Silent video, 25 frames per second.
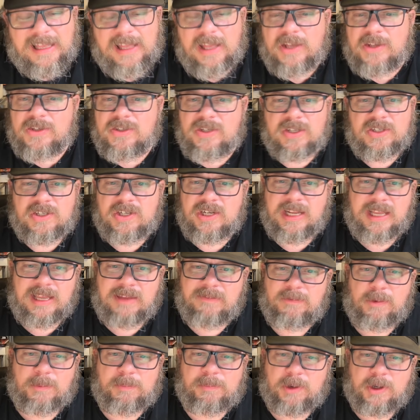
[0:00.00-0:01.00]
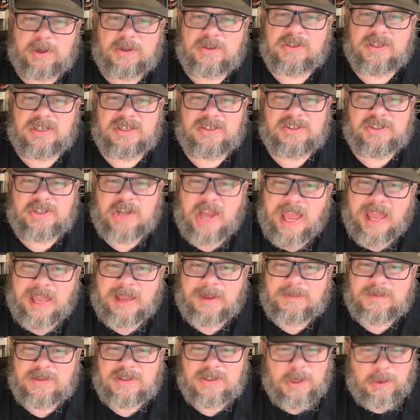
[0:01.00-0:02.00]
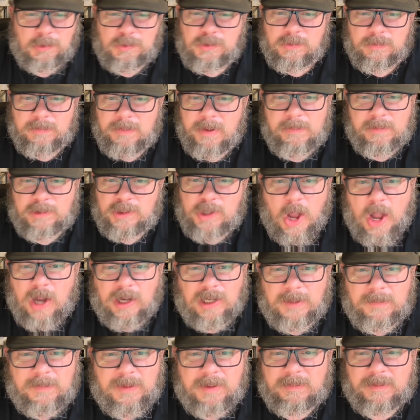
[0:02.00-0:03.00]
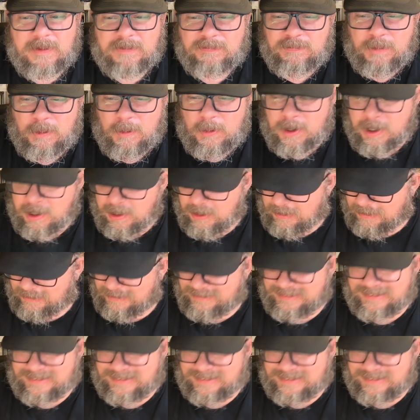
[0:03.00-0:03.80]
Such an evil person, James. Don't you remember talking to me before?